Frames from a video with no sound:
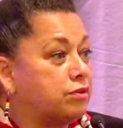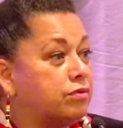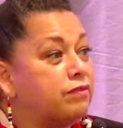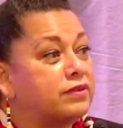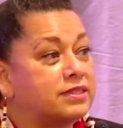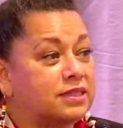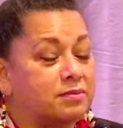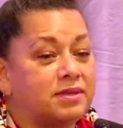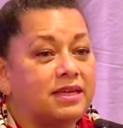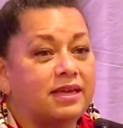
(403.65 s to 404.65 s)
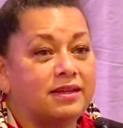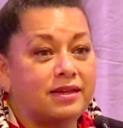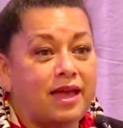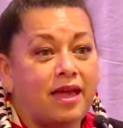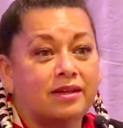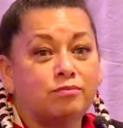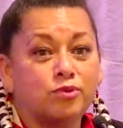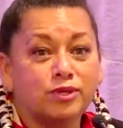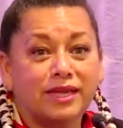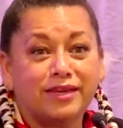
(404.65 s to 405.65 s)
revisit them again, and add
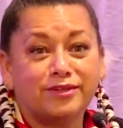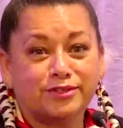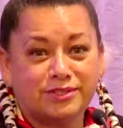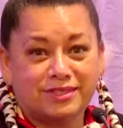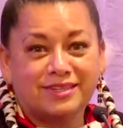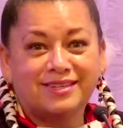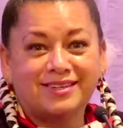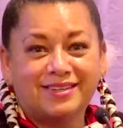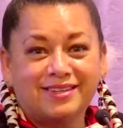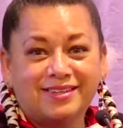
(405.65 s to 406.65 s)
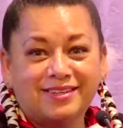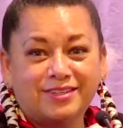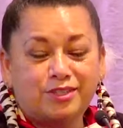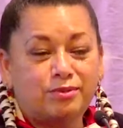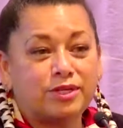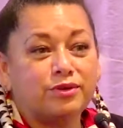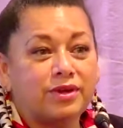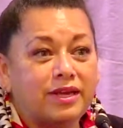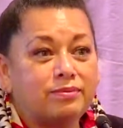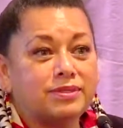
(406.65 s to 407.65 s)
more layers to what you're
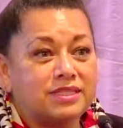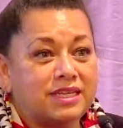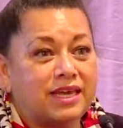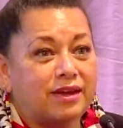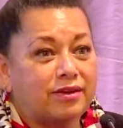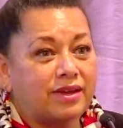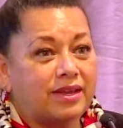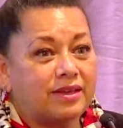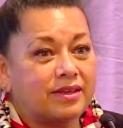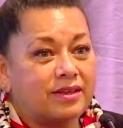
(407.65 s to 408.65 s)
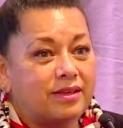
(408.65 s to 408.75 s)
able to carry.